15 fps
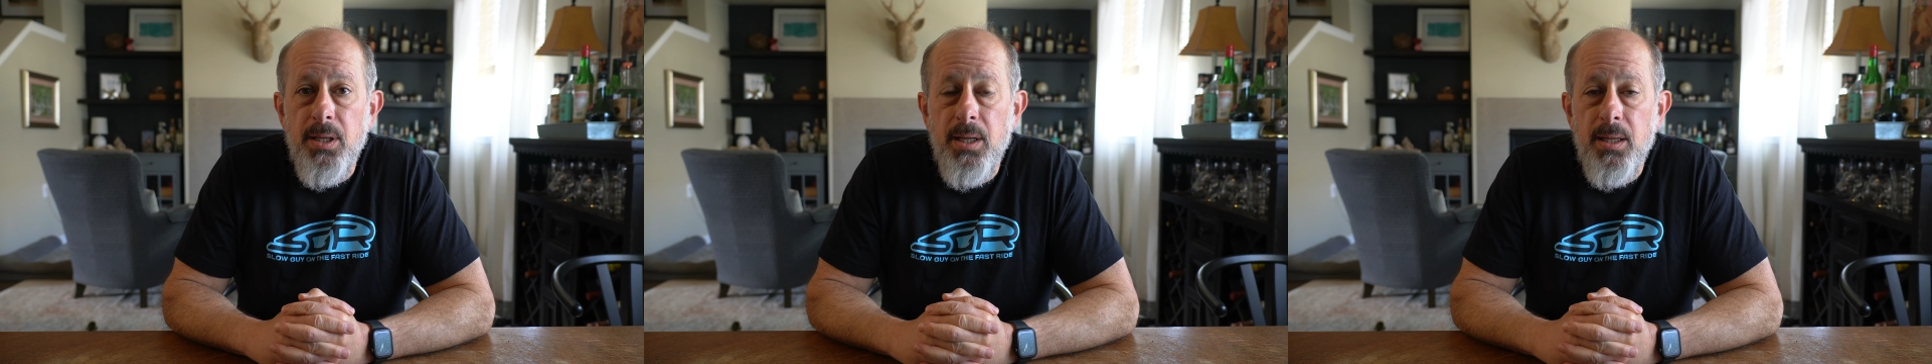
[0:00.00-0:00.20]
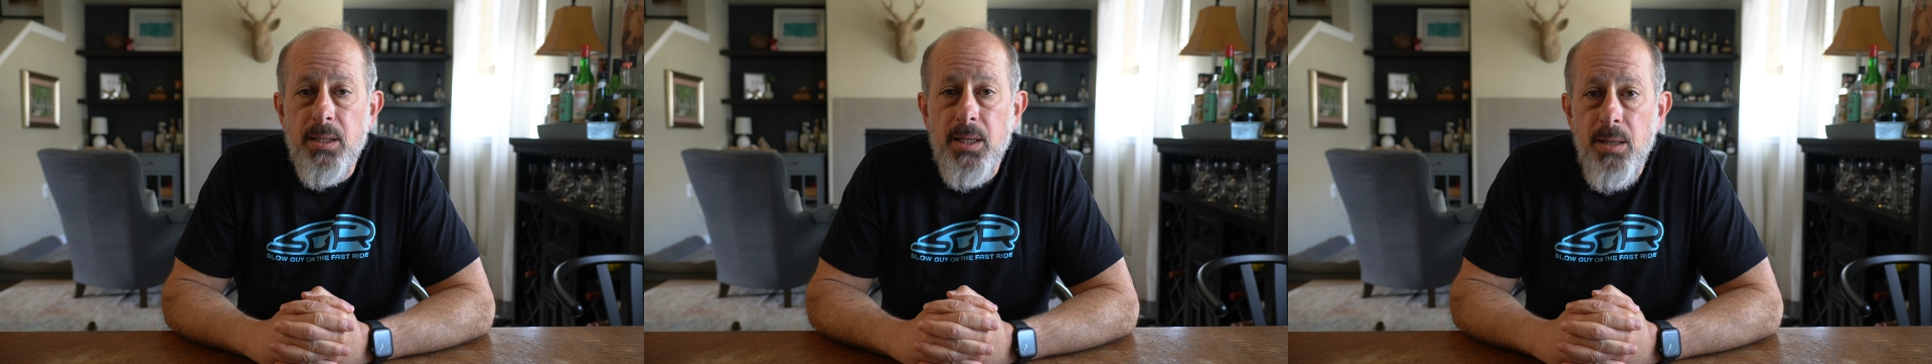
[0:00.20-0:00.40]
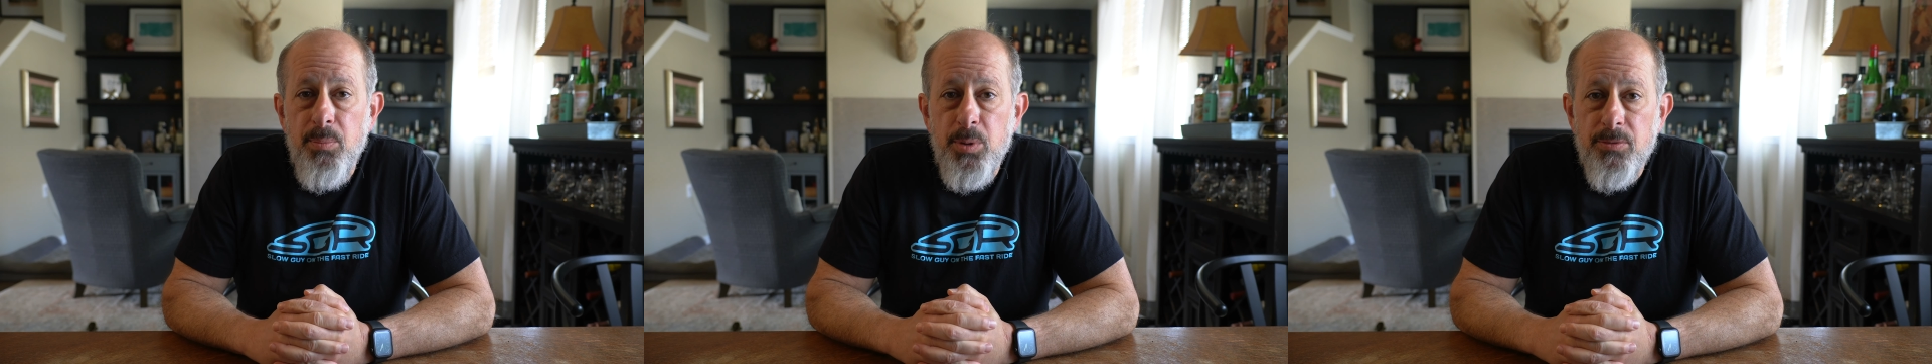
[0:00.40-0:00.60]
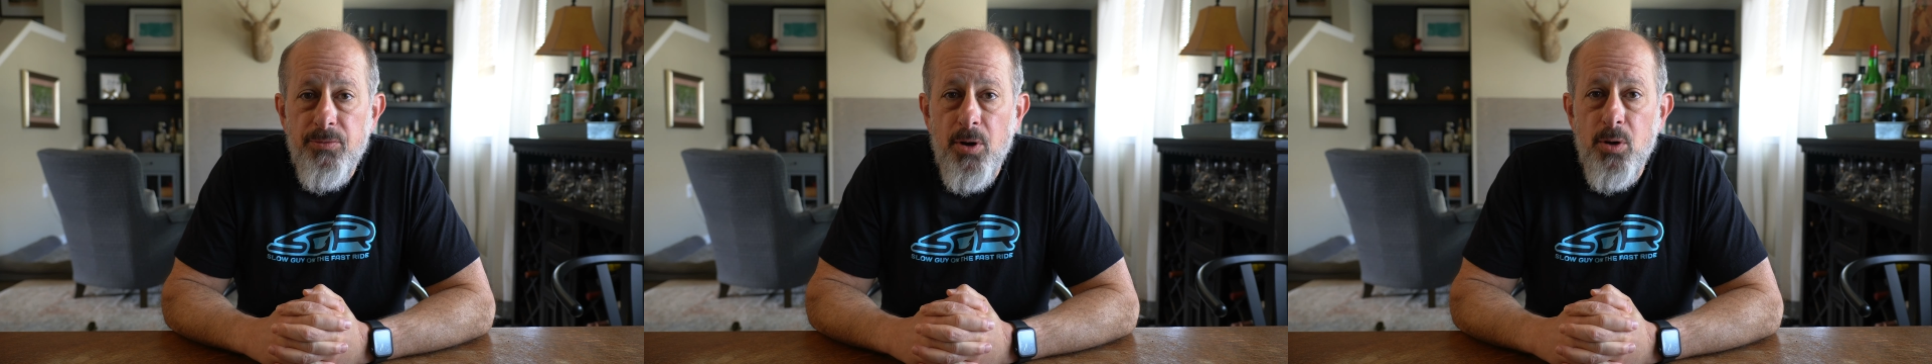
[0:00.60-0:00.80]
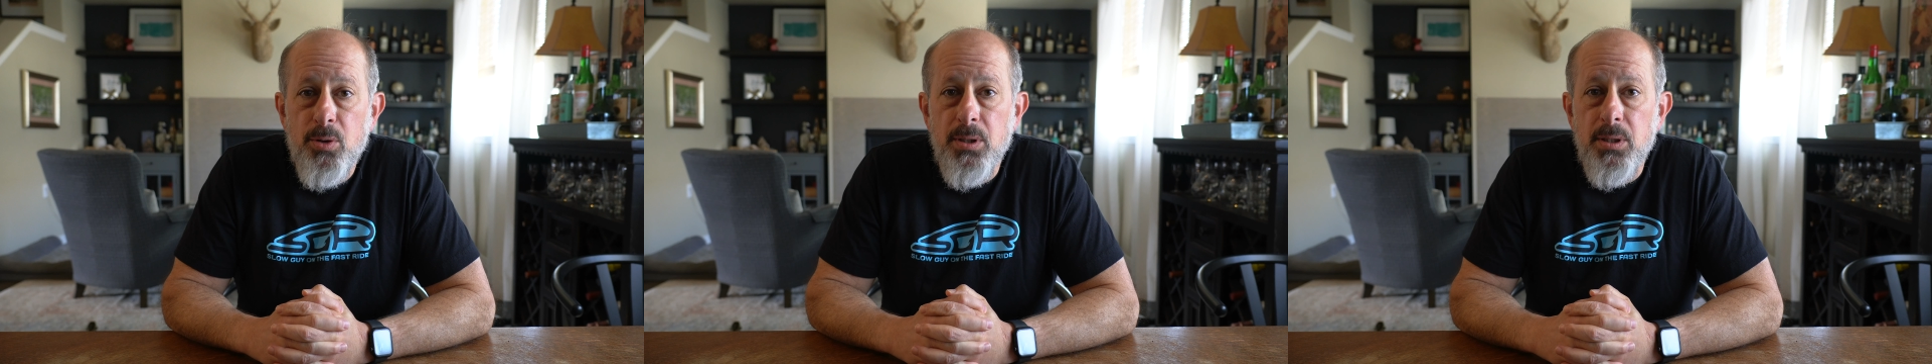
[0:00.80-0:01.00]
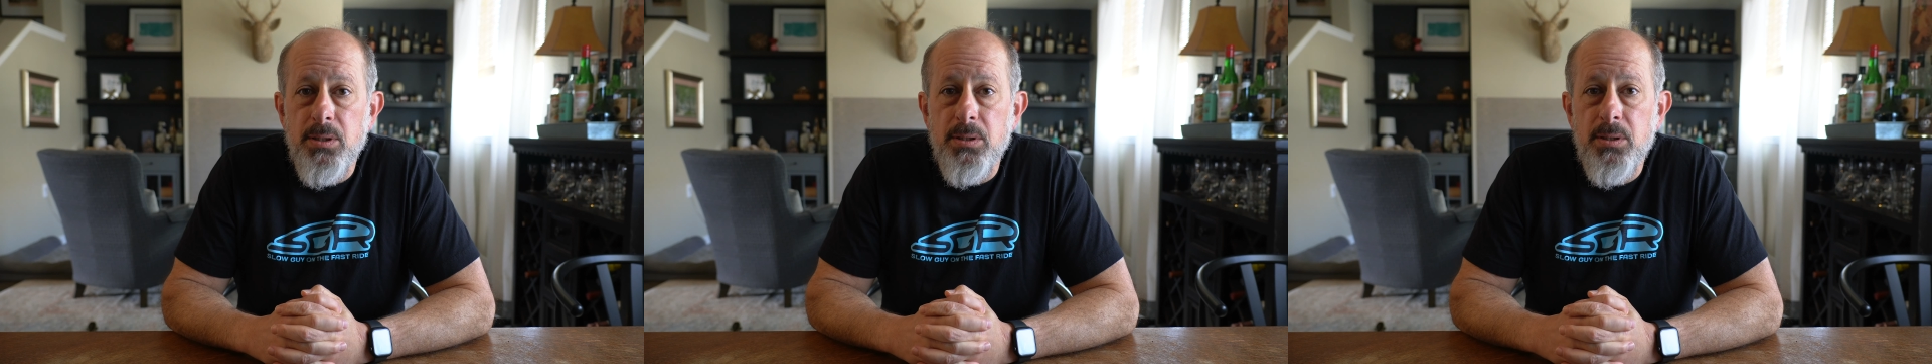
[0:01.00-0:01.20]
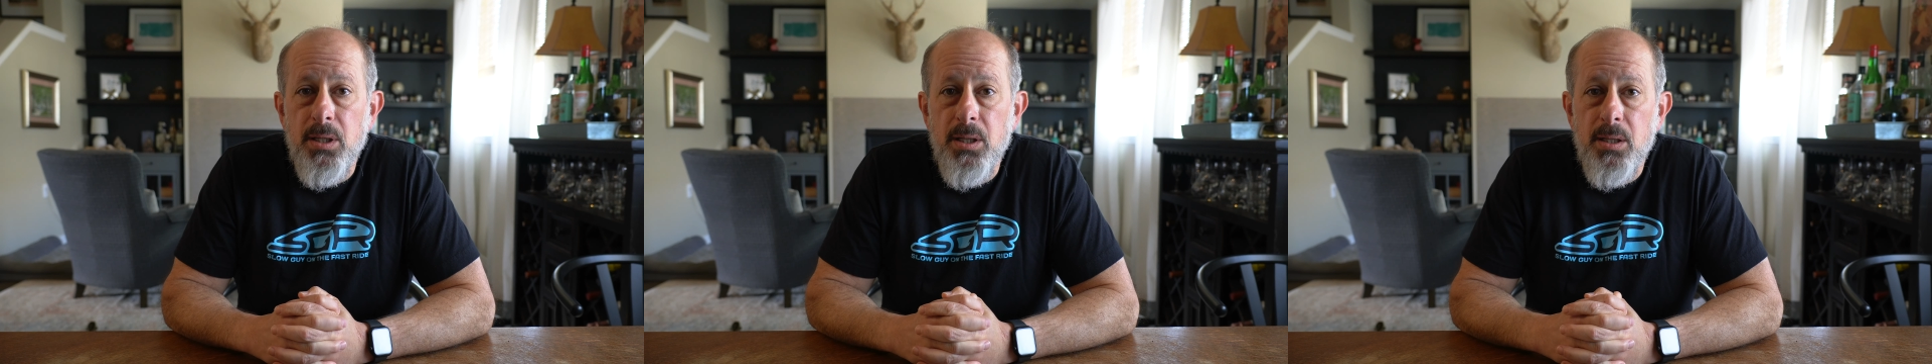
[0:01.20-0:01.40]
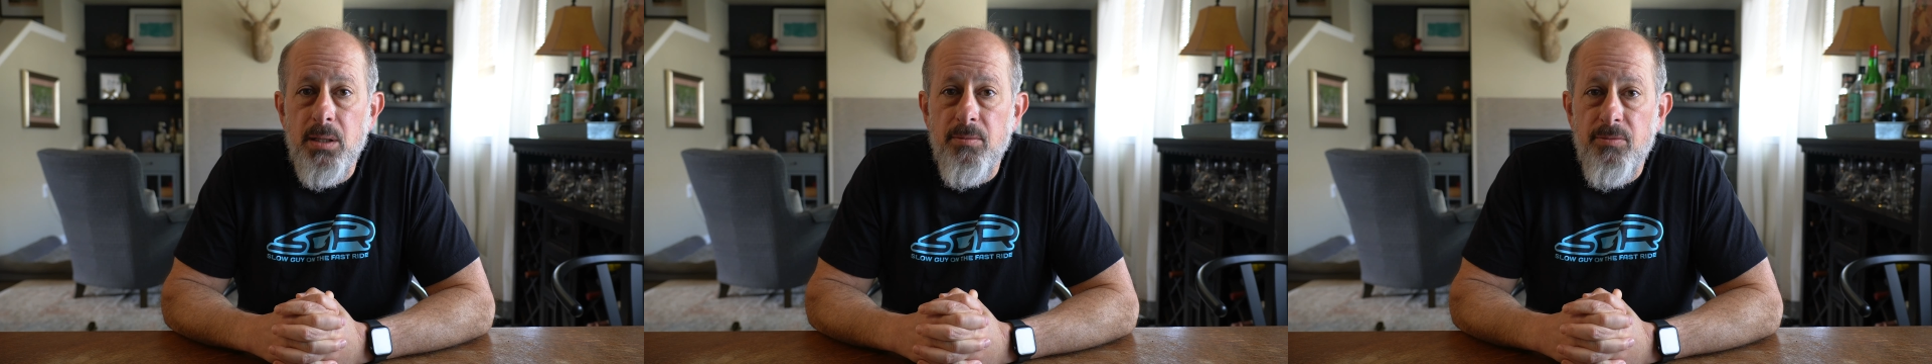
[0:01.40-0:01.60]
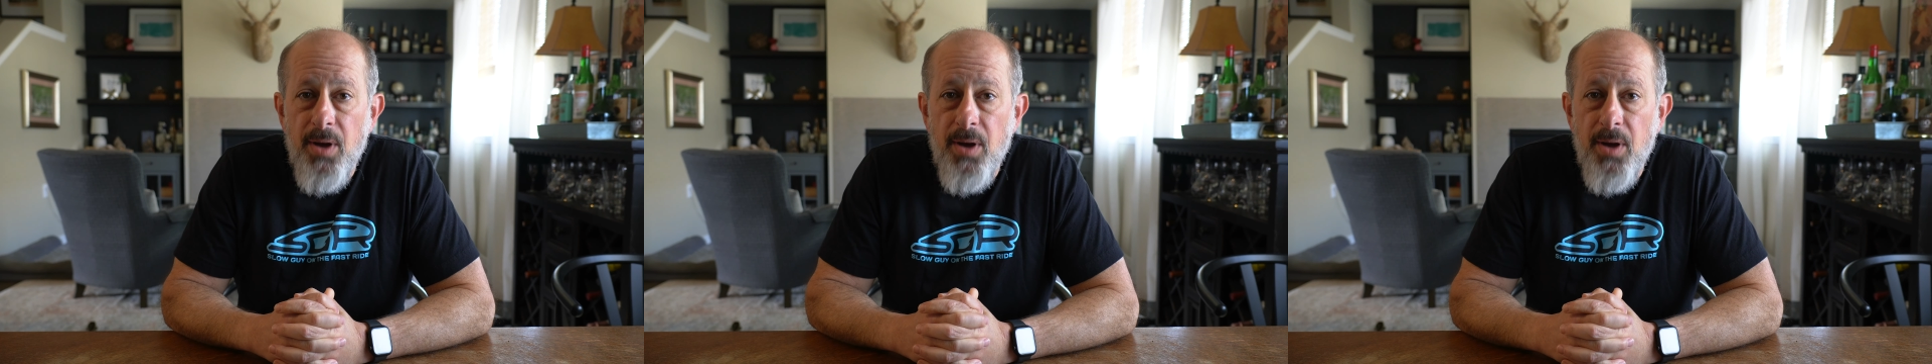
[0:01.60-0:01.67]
and keep your focus and